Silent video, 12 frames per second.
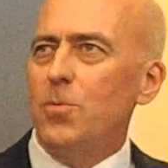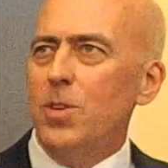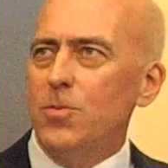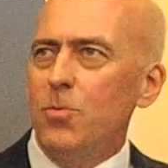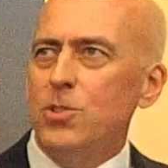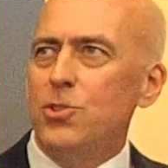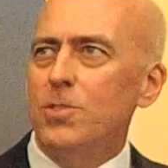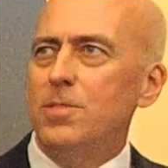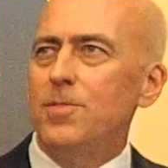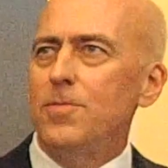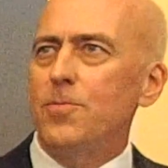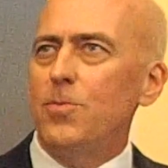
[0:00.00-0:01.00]
we
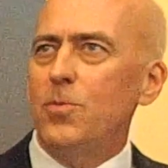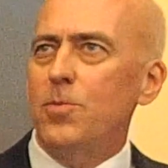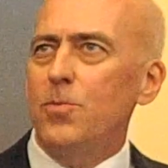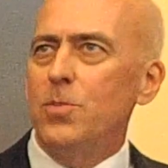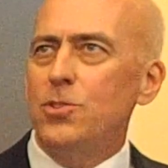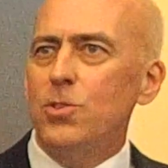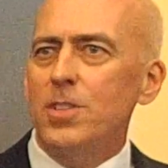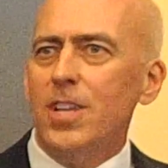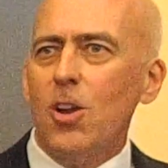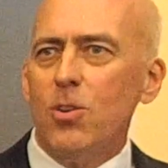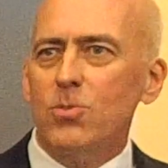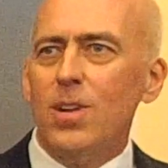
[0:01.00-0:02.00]
shouldn't
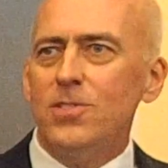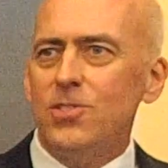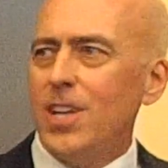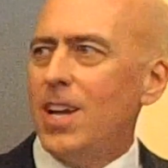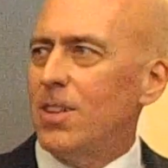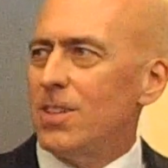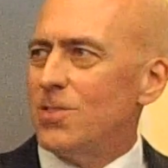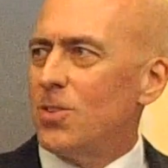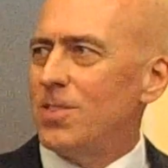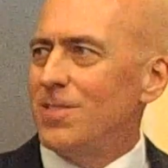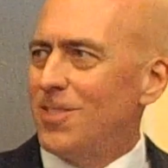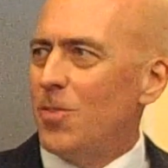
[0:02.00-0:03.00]
characterize Seattle as
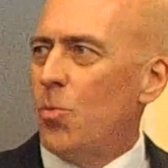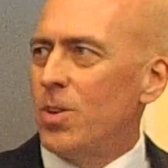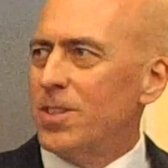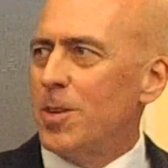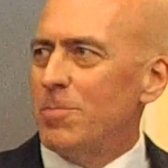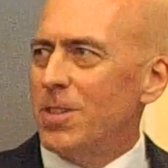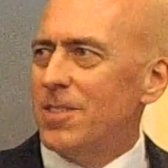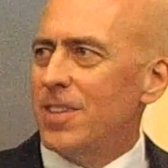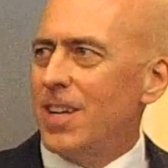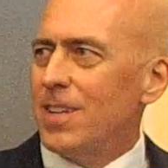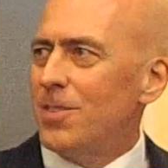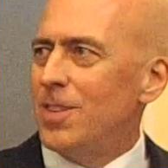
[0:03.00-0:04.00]
a one-company
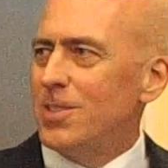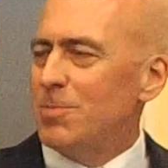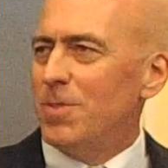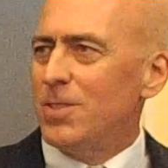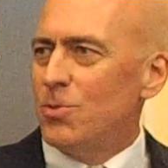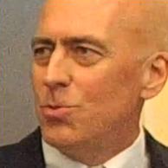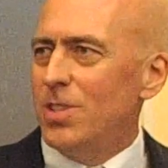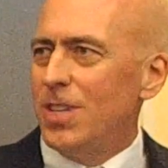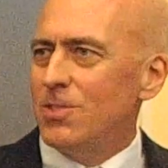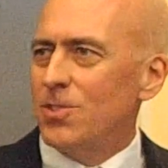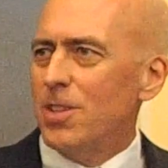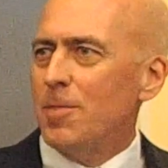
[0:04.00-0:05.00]
town. I spent 2
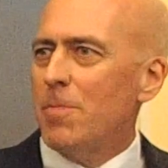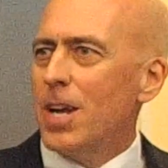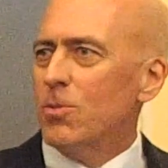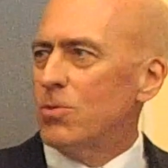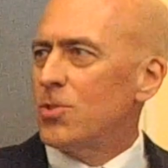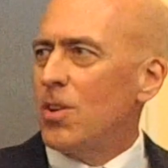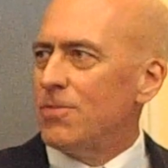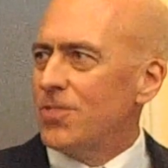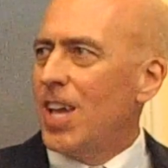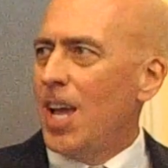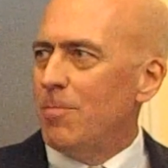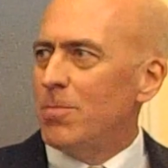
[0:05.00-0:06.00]
days on the Microsoft
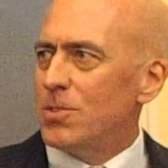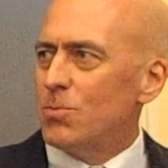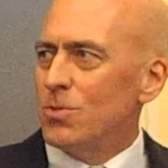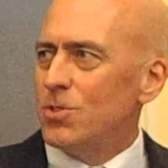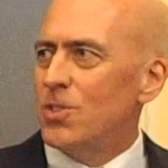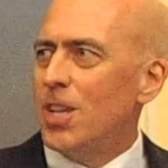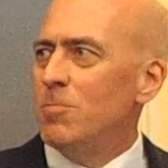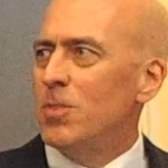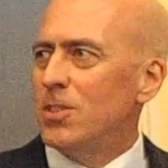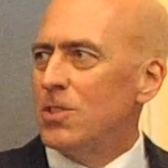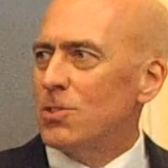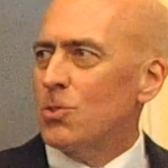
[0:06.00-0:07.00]
campus, which is 8
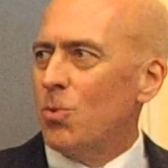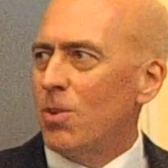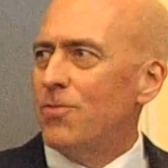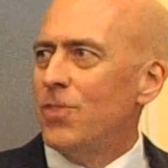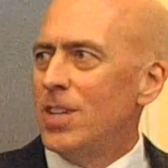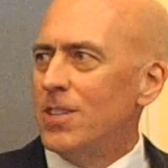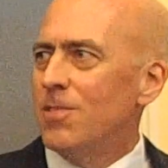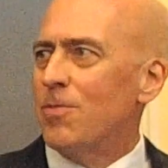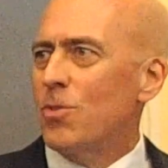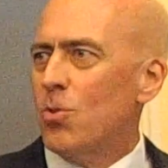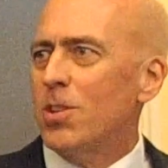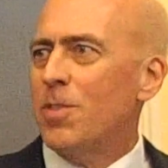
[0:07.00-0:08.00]
million square feet
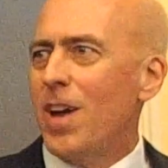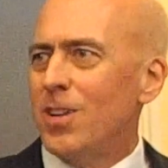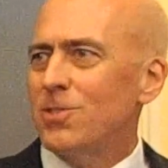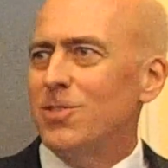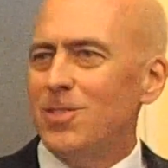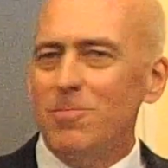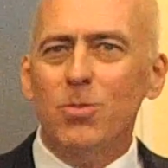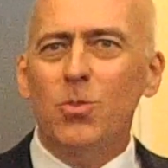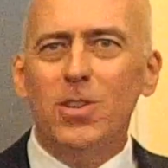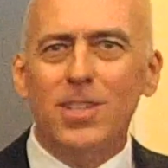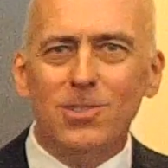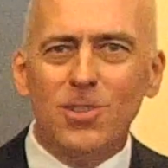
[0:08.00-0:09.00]
and 30,000
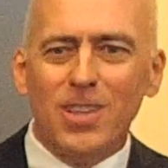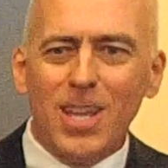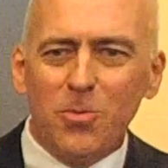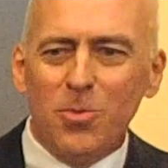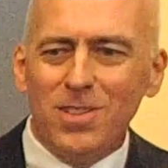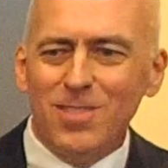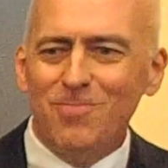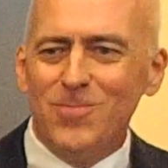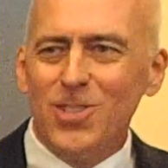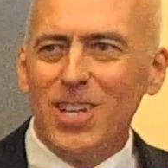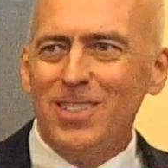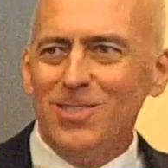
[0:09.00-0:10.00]
employees on that one
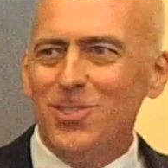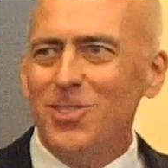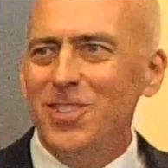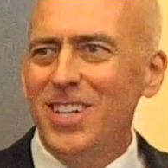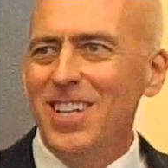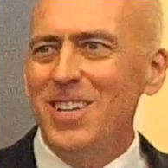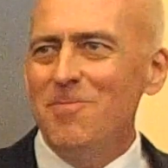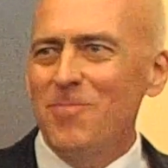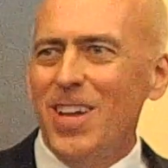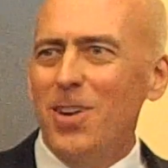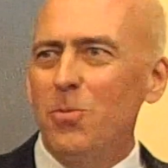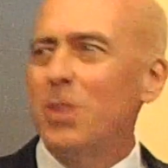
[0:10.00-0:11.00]
site. So
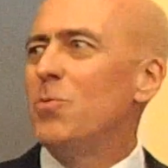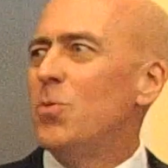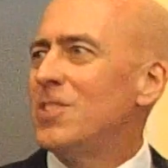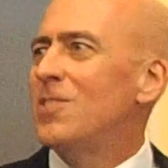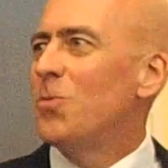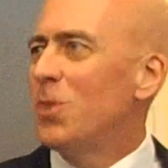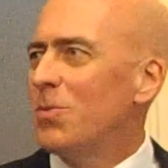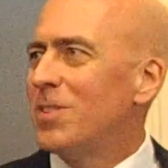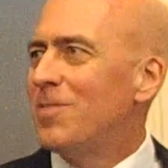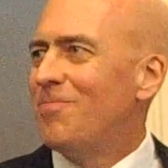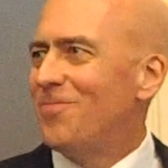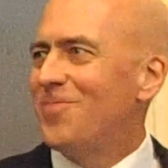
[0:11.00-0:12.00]
we
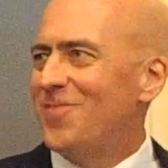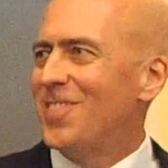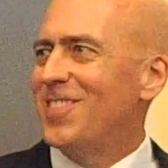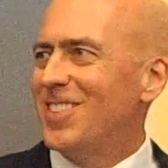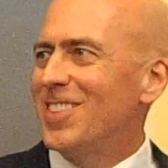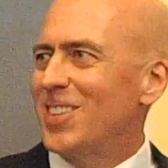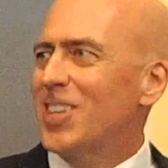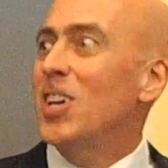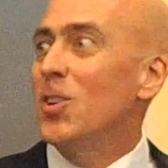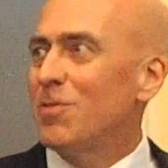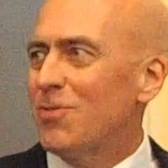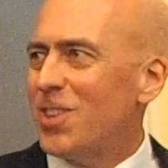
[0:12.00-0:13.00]
would
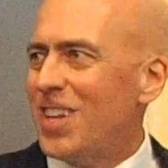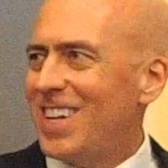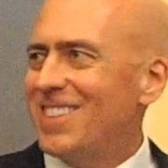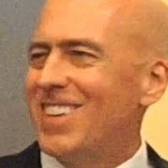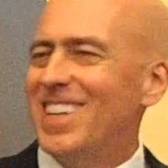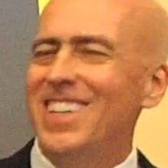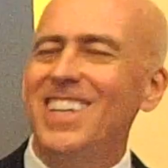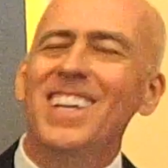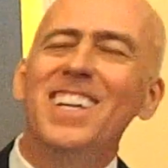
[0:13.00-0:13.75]
kill for that, right?